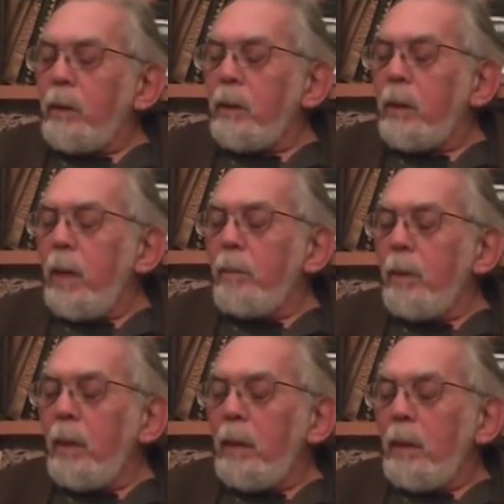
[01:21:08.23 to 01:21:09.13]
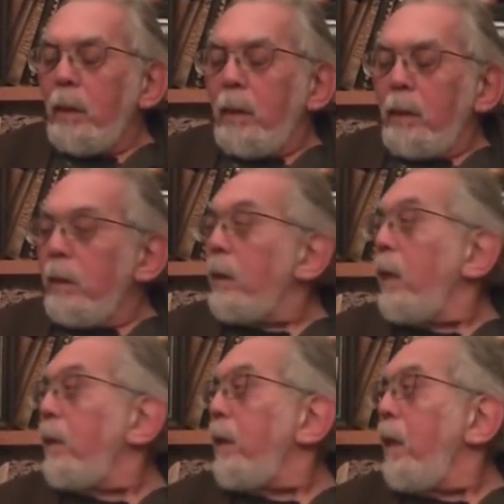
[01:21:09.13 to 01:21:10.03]
his name, the
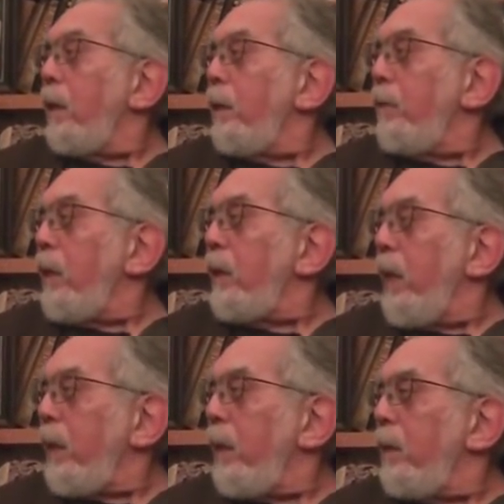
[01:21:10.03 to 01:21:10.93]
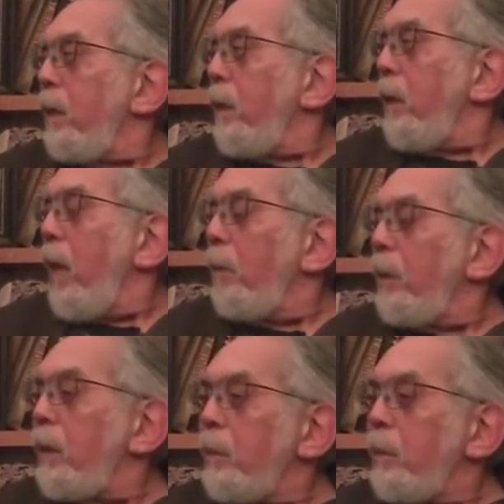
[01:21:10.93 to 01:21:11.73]
Santayana and Von Deck and Hamlet's